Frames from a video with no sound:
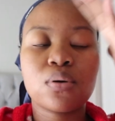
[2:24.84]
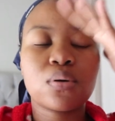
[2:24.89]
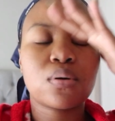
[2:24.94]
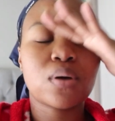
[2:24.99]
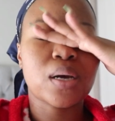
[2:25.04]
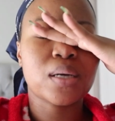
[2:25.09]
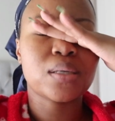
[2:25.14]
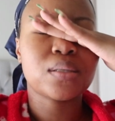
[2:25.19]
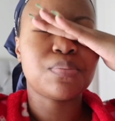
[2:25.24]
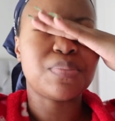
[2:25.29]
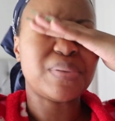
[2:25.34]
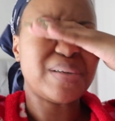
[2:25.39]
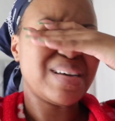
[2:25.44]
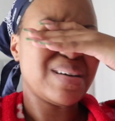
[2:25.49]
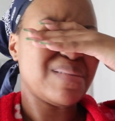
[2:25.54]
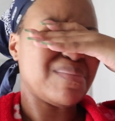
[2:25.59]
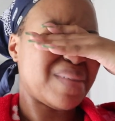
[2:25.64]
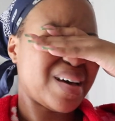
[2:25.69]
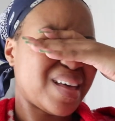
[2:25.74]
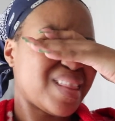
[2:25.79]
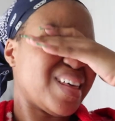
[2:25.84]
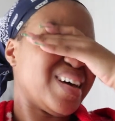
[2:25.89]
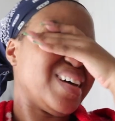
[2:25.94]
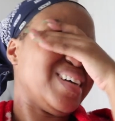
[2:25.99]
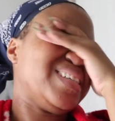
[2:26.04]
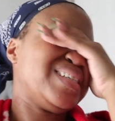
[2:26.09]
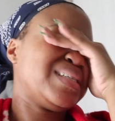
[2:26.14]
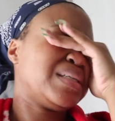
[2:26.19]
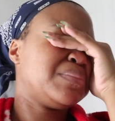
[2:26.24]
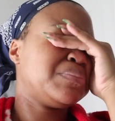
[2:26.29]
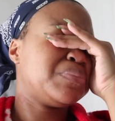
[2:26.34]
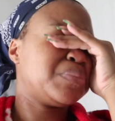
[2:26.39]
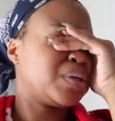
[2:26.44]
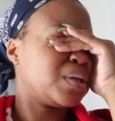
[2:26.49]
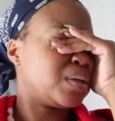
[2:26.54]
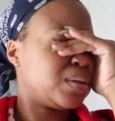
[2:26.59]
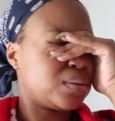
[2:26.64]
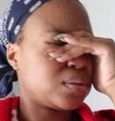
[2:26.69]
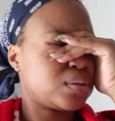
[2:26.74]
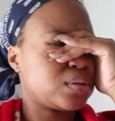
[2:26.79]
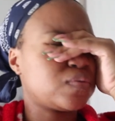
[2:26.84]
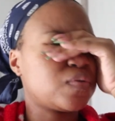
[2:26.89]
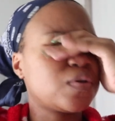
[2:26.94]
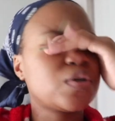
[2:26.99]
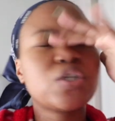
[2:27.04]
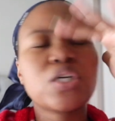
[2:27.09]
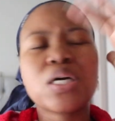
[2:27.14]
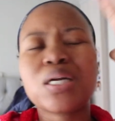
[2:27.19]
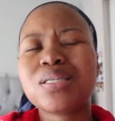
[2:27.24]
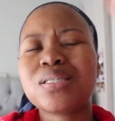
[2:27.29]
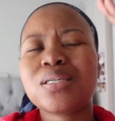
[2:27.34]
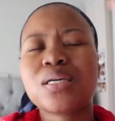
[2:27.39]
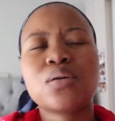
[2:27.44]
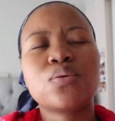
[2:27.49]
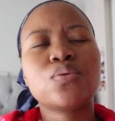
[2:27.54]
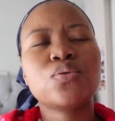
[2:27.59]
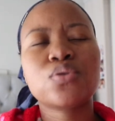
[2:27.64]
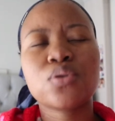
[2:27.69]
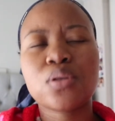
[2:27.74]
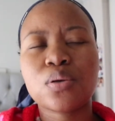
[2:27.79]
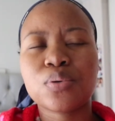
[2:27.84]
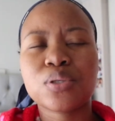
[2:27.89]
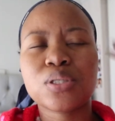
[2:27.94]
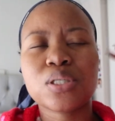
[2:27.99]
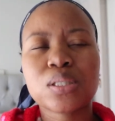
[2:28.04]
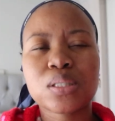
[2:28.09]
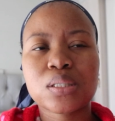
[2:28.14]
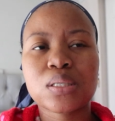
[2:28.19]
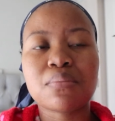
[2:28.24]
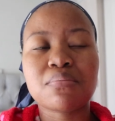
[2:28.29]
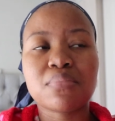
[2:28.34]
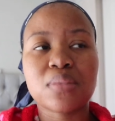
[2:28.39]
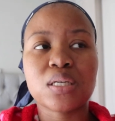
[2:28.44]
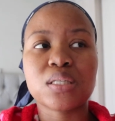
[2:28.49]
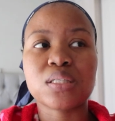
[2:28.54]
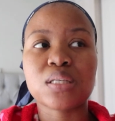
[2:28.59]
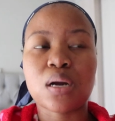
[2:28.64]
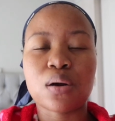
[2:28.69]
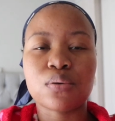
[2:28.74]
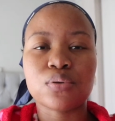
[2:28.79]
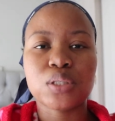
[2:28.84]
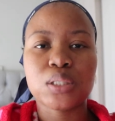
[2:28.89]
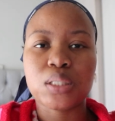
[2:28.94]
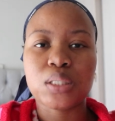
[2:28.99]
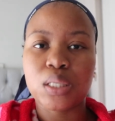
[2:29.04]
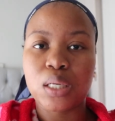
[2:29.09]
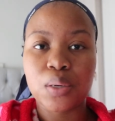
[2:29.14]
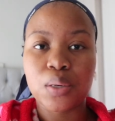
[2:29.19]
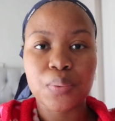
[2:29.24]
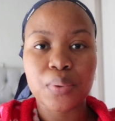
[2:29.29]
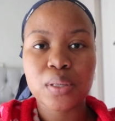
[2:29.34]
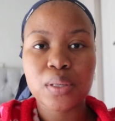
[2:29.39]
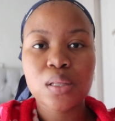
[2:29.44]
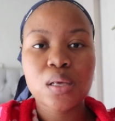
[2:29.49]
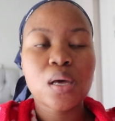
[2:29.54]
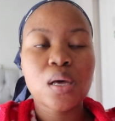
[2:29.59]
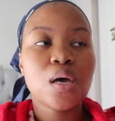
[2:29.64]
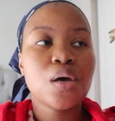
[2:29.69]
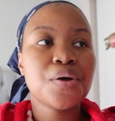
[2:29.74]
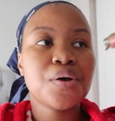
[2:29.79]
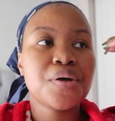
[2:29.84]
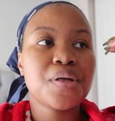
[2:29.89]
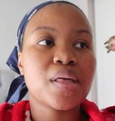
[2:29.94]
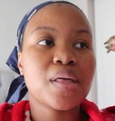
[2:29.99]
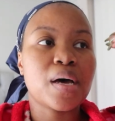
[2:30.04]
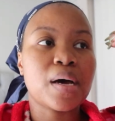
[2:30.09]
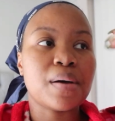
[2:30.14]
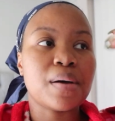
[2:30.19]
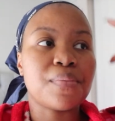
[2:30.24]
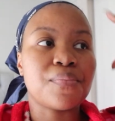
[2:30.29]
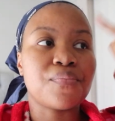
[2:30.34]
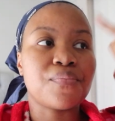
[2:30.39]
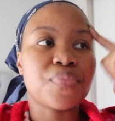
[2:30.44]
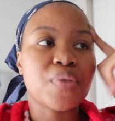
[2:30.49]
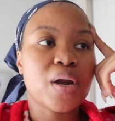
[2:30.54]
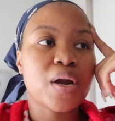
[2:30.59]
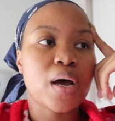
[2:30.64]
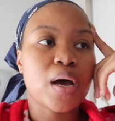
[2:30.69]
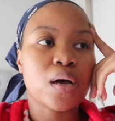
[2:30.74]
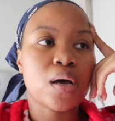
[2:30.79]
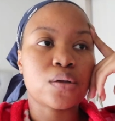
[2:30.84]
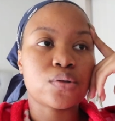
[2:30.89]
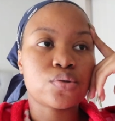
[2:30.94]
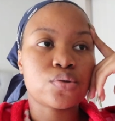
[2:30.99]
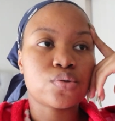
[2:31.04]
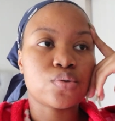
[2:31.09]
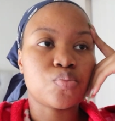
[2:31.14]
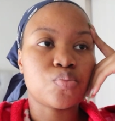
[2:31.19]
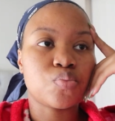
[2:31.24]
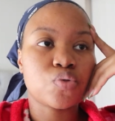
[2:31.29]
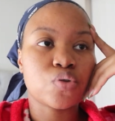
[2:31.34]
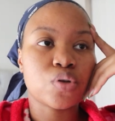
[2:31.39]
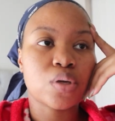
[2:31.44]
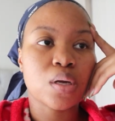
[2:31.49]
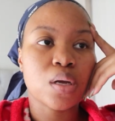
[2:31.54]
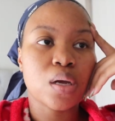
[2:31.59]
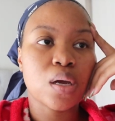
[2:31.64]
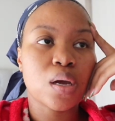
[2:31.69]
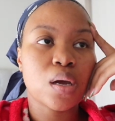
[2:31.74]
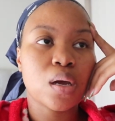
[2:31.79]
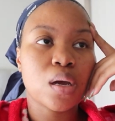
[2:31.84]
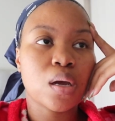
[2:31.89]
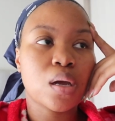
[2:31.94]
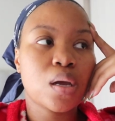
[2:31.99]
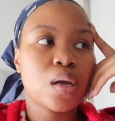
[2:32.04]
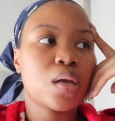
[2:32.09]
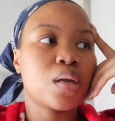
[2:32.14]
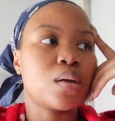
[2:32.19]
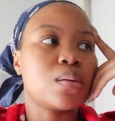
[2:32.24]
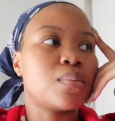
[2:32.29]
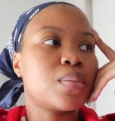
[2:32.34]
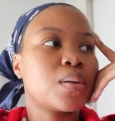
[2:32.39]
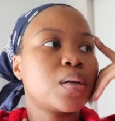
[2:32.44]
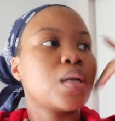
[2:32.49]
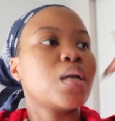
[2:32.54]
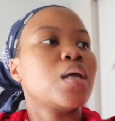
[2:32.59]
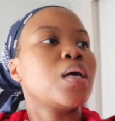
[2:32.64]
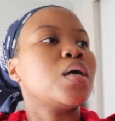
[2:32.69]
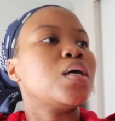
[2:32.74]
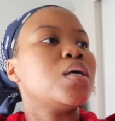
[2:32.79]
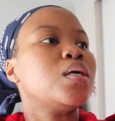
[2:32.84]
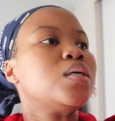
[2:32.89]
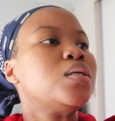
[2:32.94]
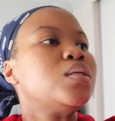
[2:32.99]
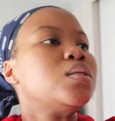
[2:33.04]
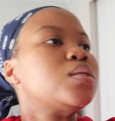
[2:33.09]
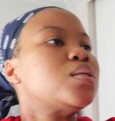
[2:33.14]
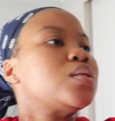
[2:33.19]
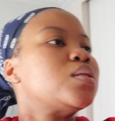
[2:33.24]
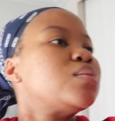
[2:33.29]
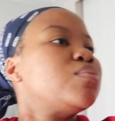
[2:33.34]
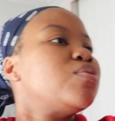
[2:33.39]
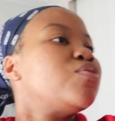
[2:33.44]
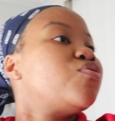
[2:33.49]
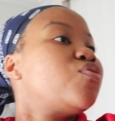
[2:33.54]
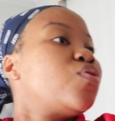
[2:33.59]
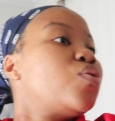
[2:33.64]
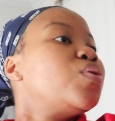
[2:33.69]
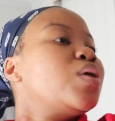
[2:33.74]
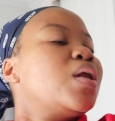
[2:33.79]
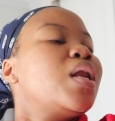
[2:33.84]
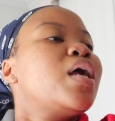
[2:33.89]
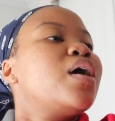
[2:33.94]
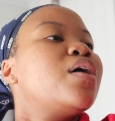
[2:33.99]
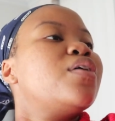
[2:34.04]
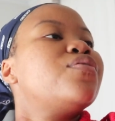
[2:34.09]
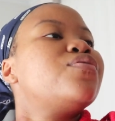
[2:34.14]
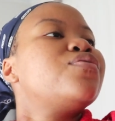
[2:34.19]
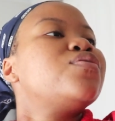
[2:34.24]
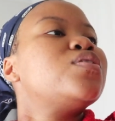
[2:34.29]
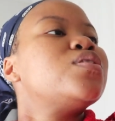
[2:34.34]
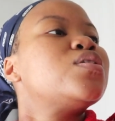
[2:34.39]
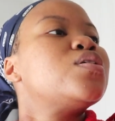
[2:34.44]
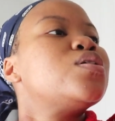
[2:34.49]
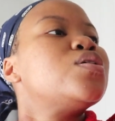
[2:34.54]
guys, being a mother is something else. It's very challenging, and also there was just some things that I was dealing with that I had to put in place before we left,